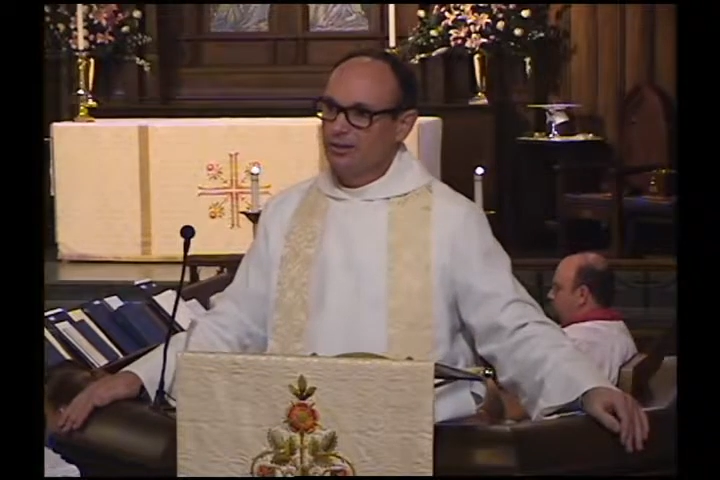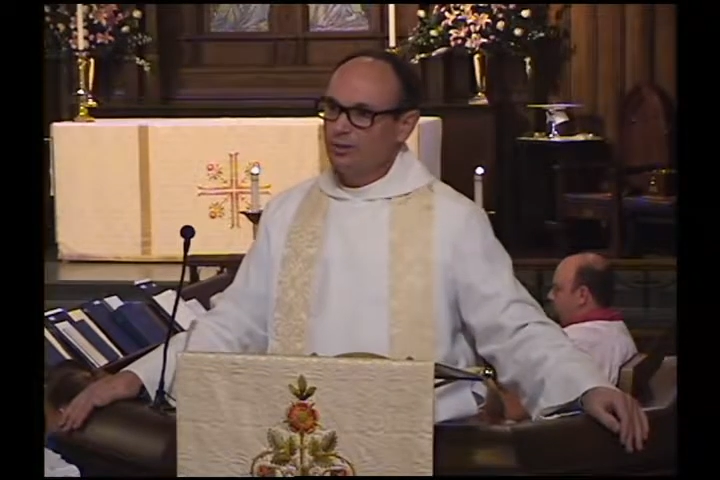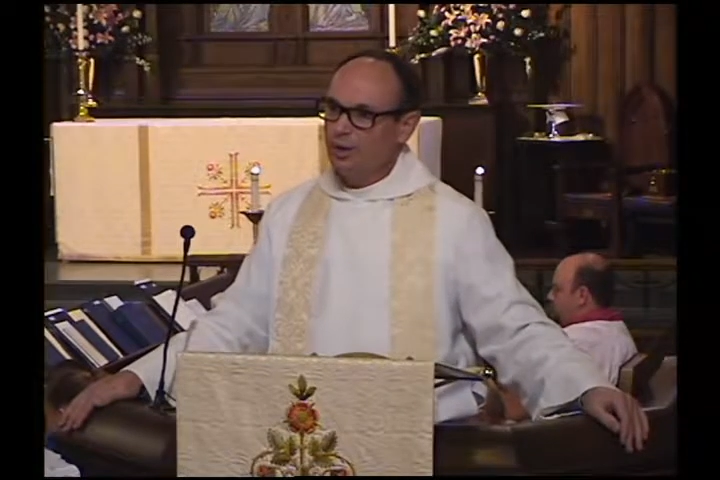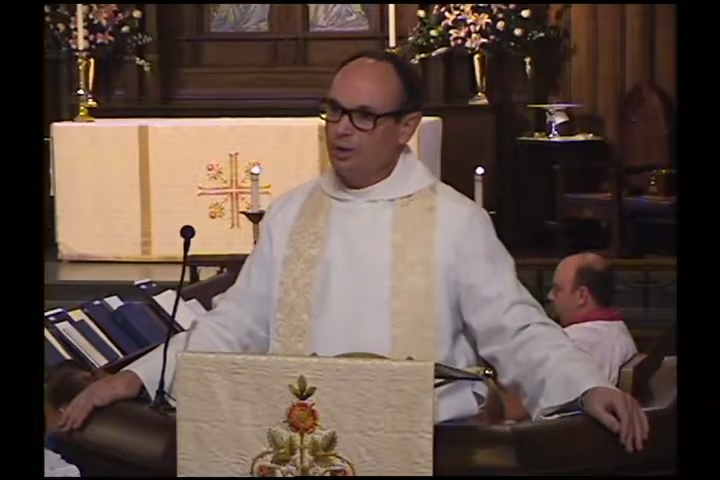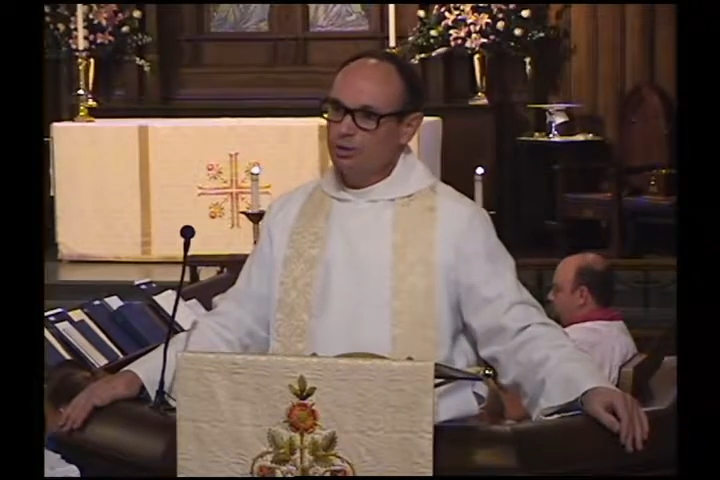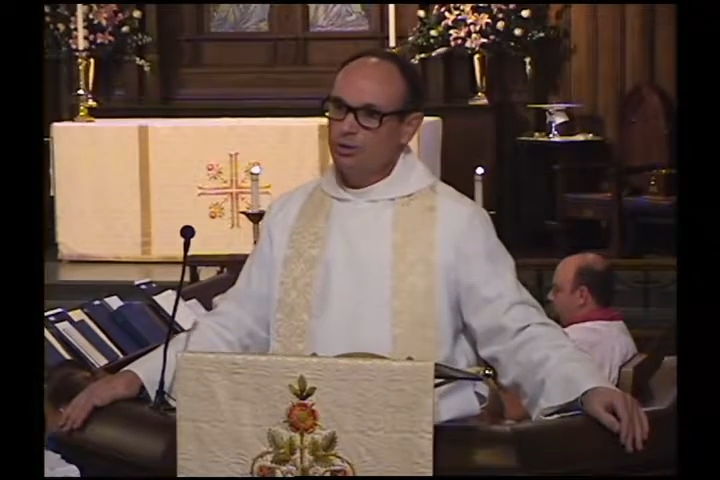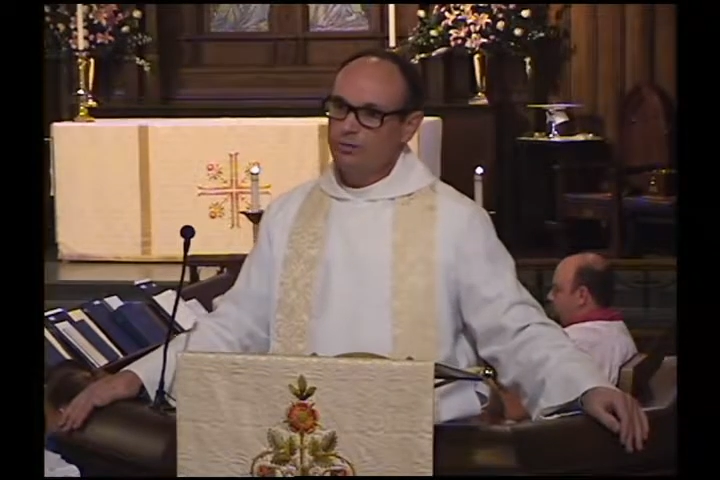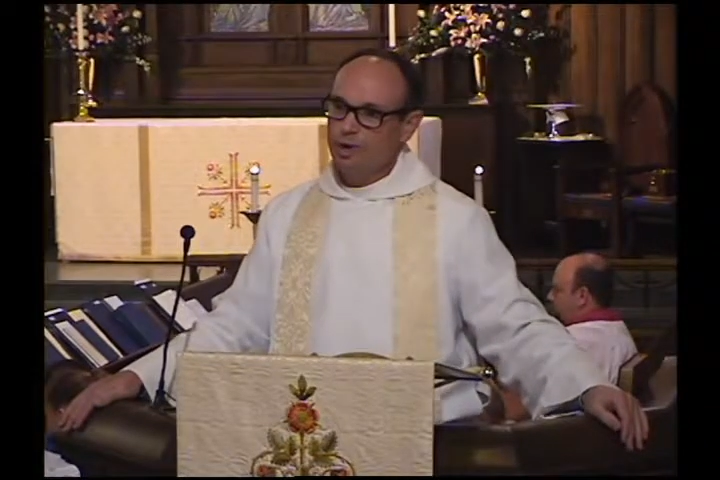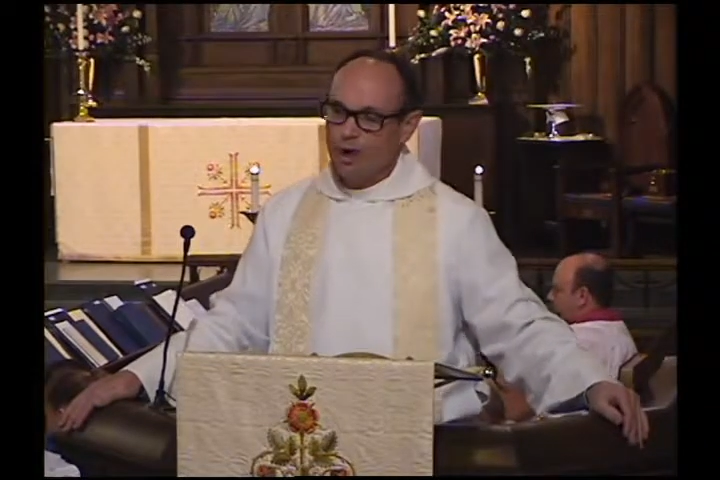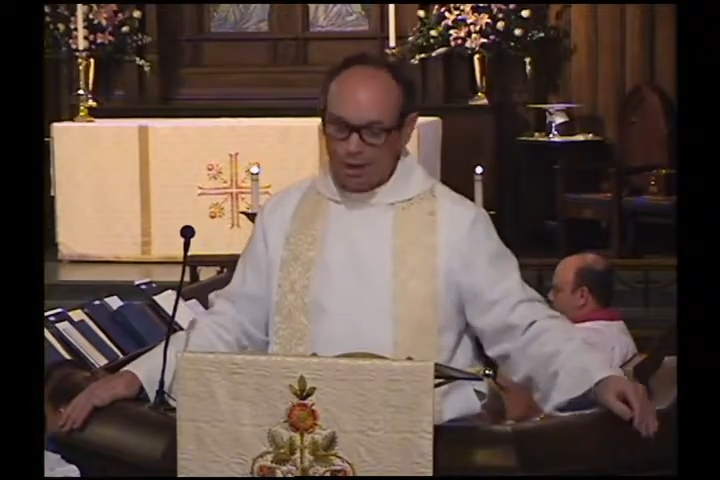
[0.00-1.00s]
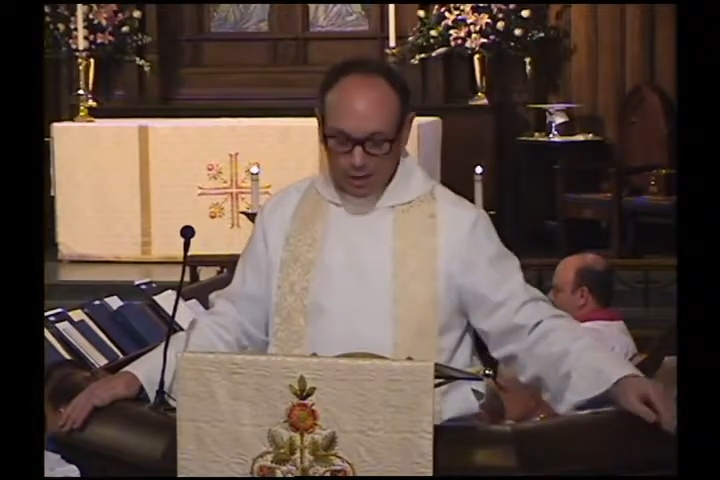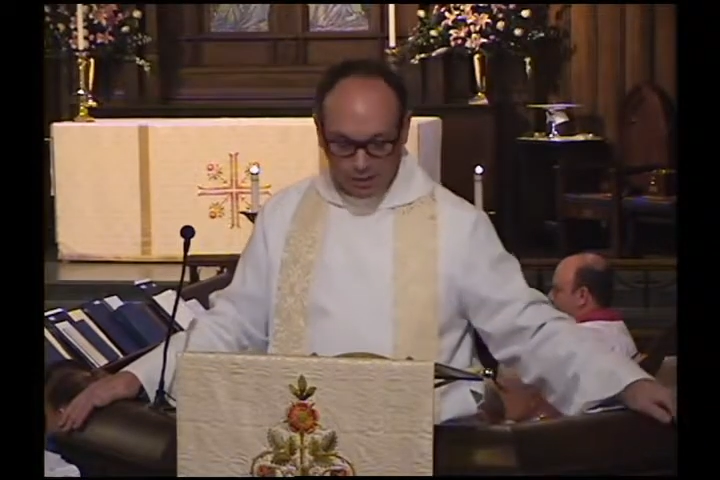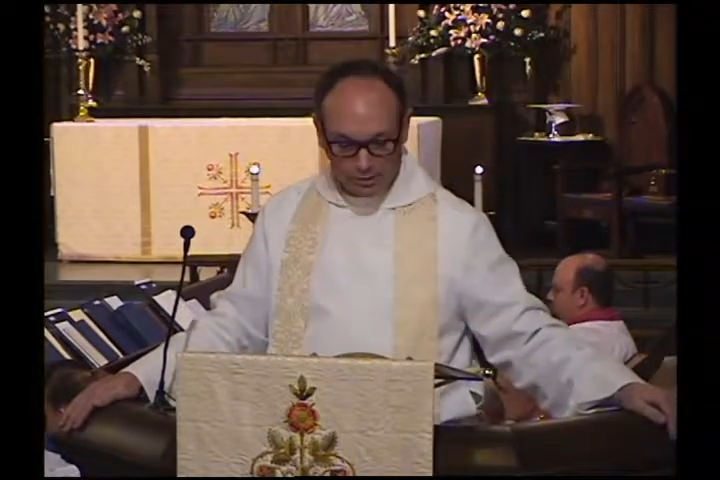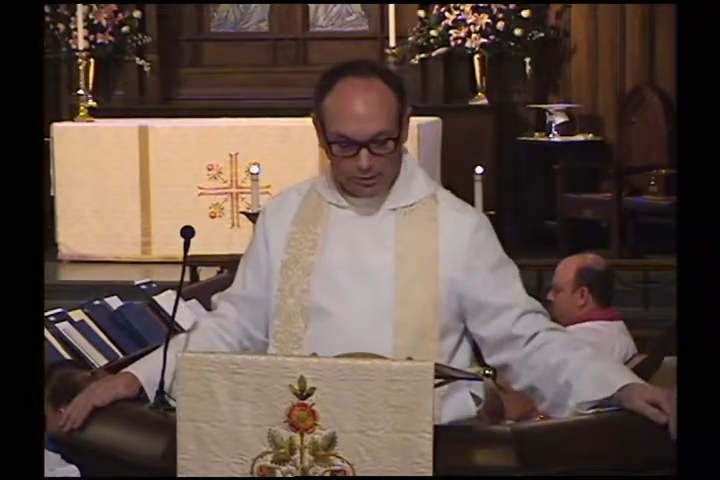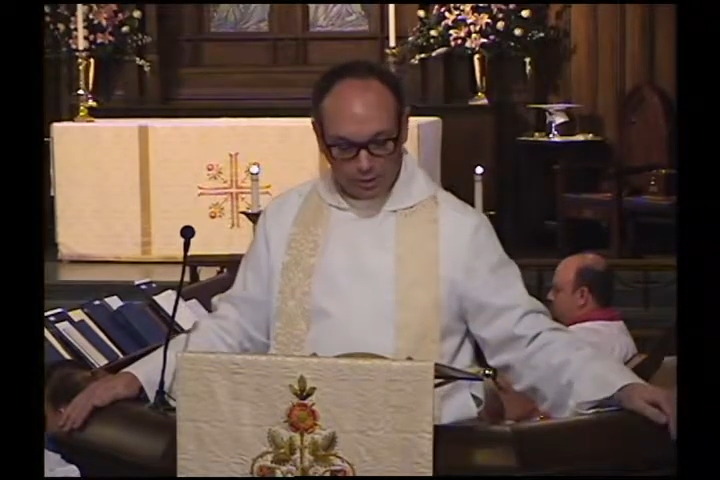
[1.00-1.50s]
those who have taught us,
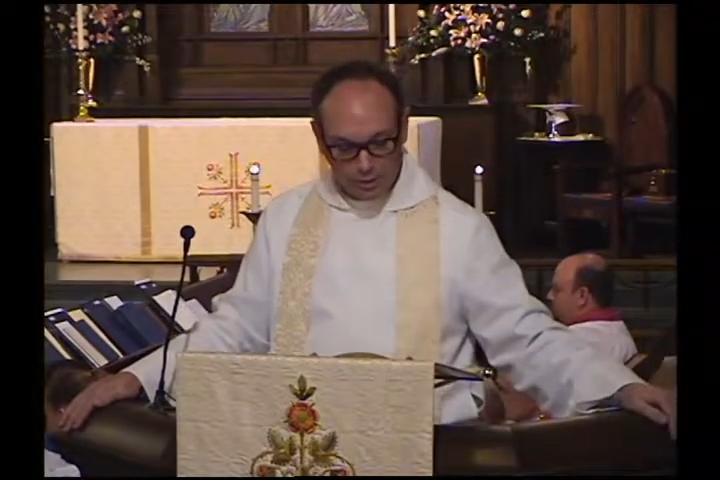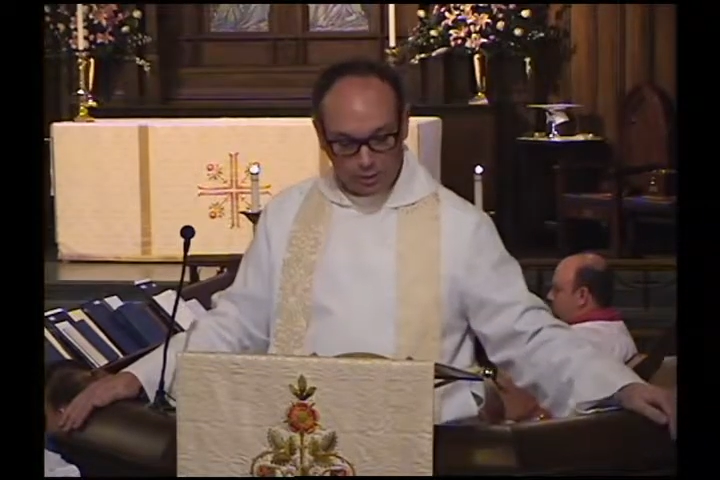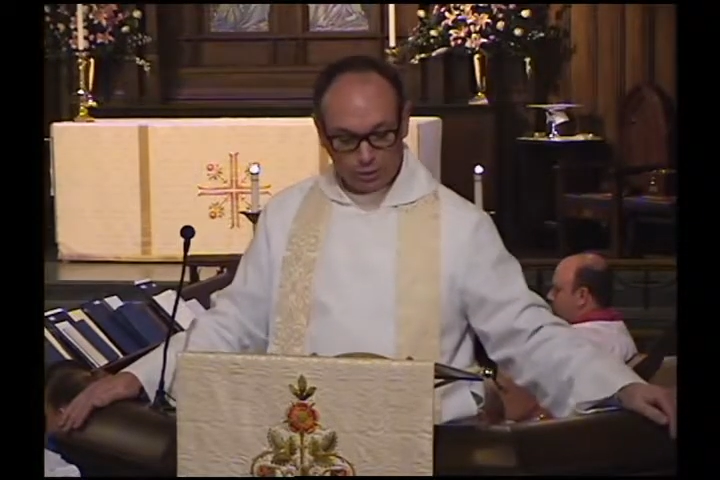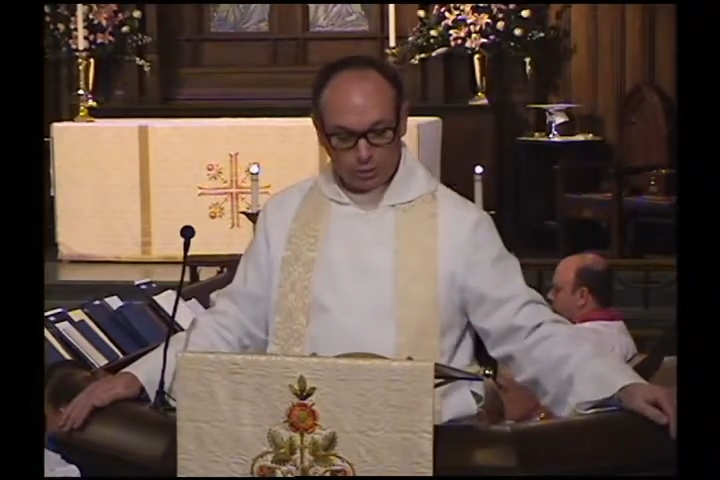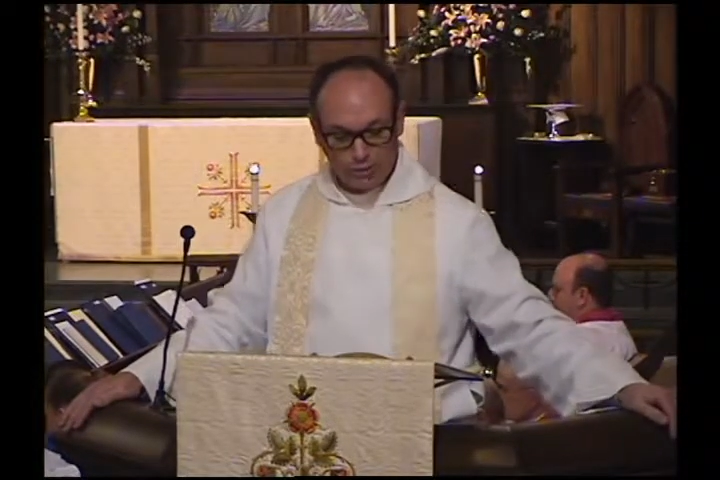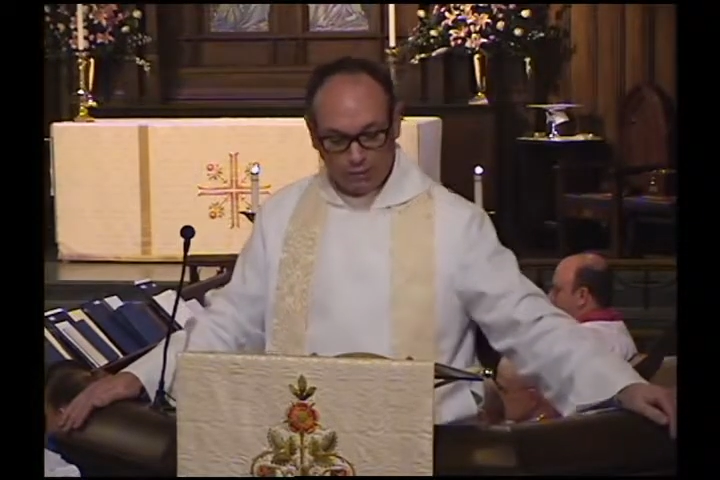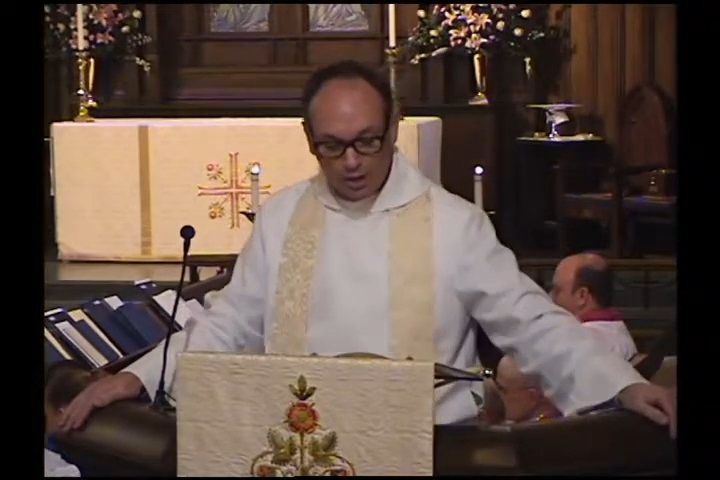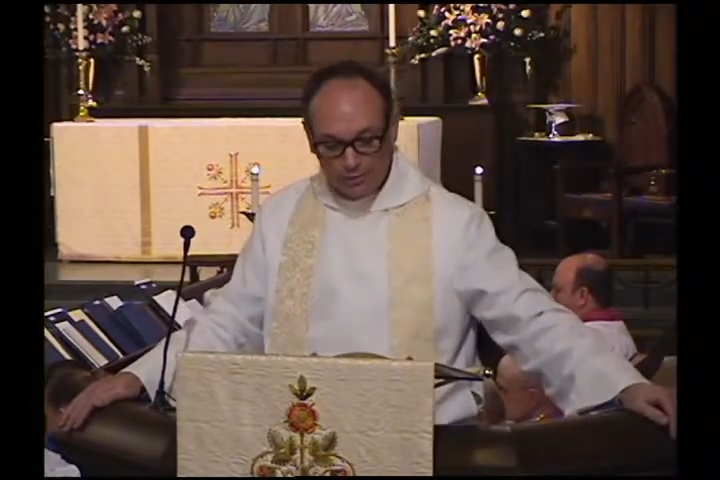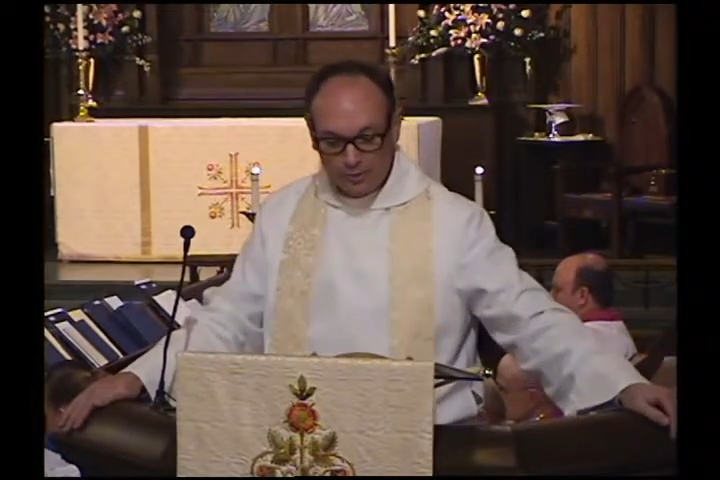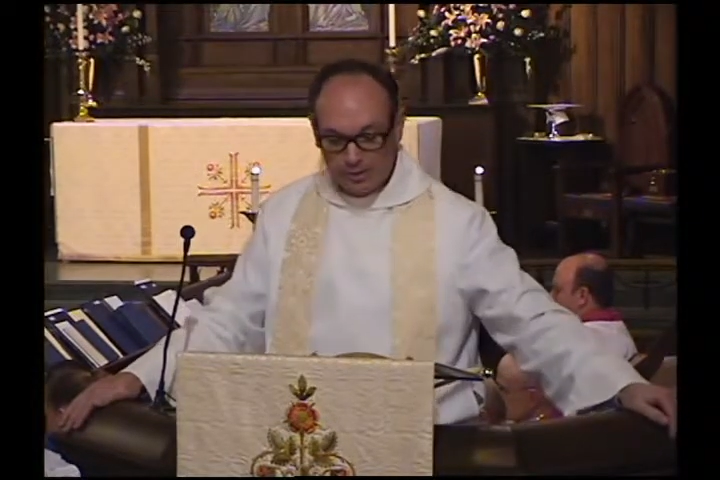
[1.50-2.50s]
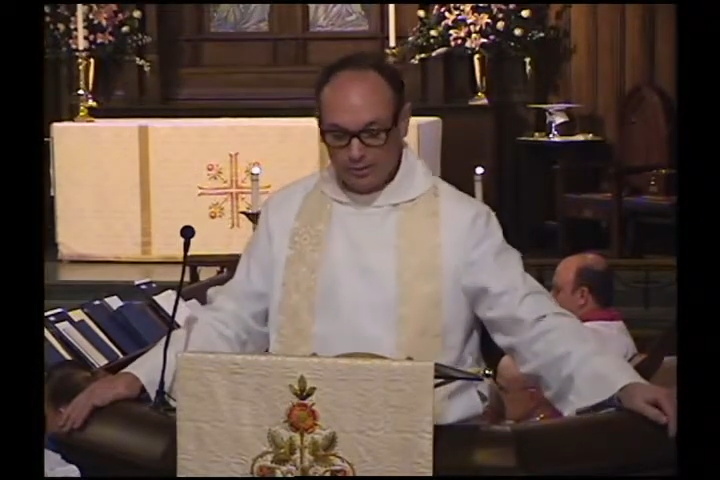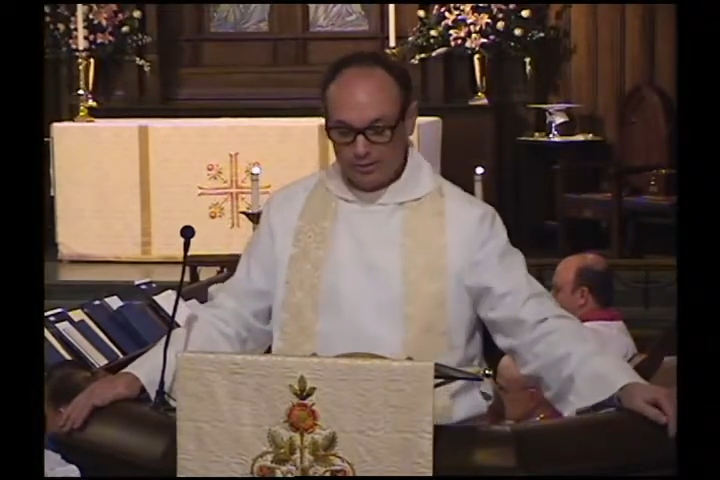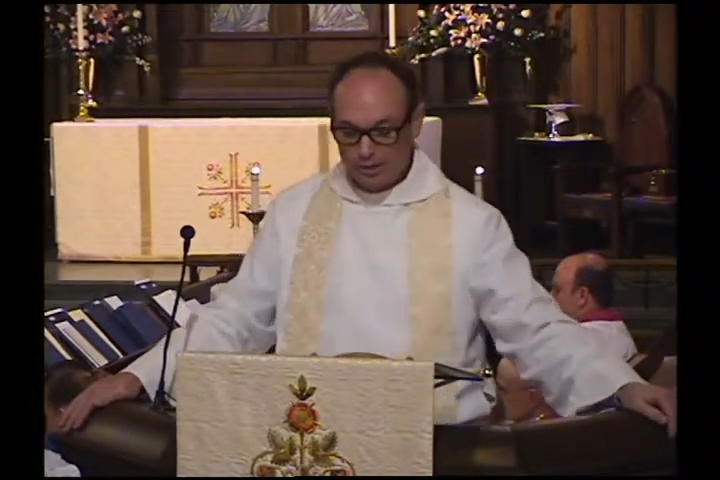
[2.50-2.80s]
those who have loved us,